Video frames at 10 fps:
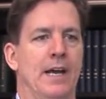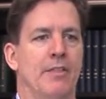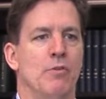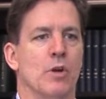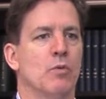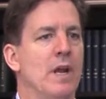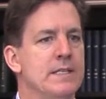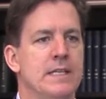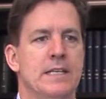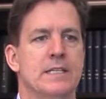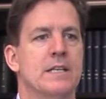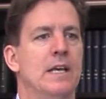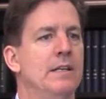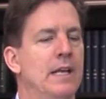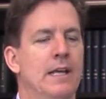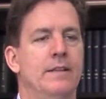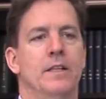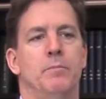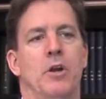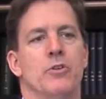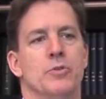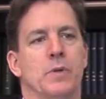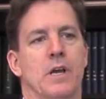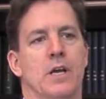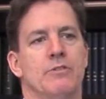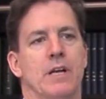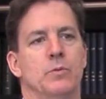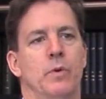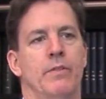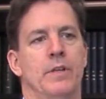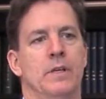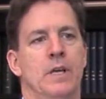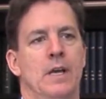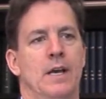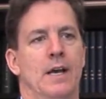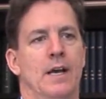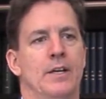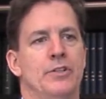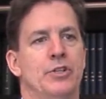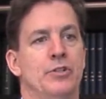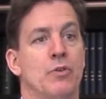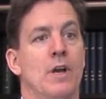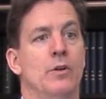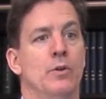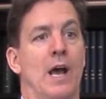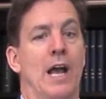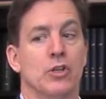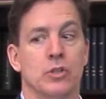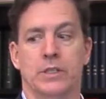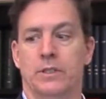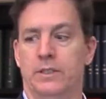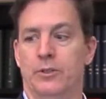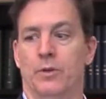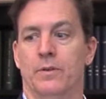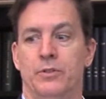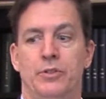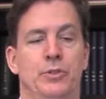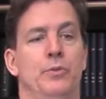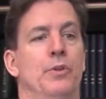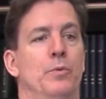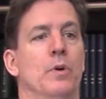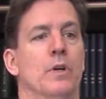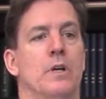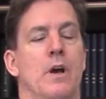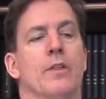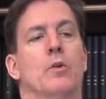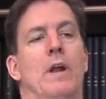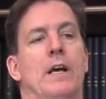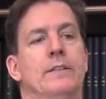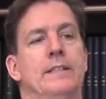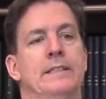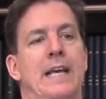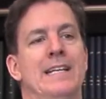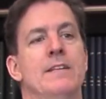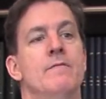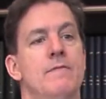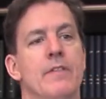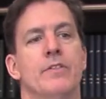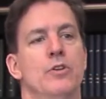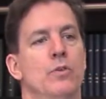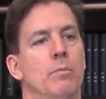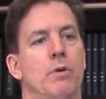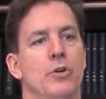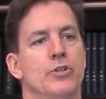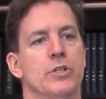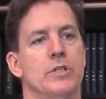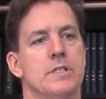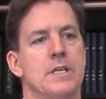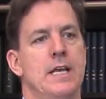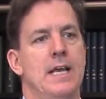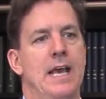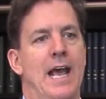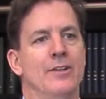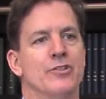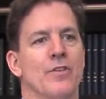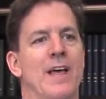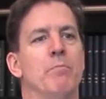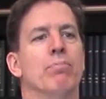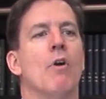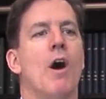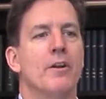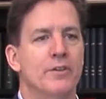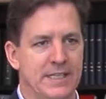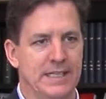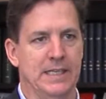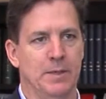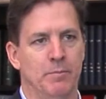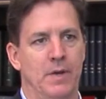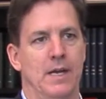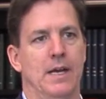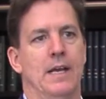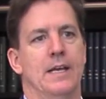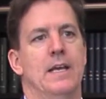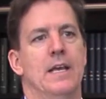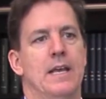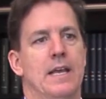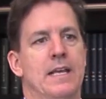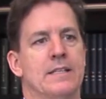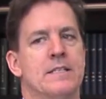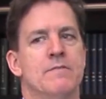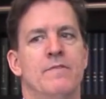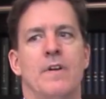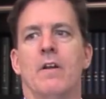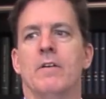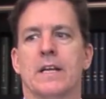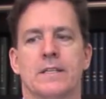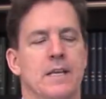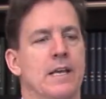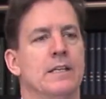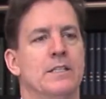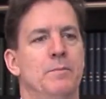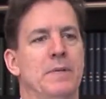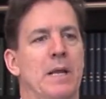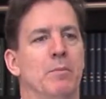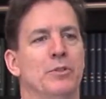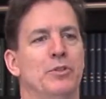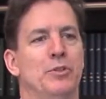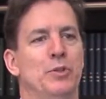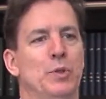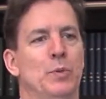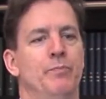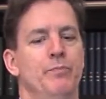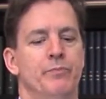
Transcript: through our grantees and the partners we contract with to try to actually do the work on the ground and invent the new approaches. And so that broader team, it's very exciting to be able to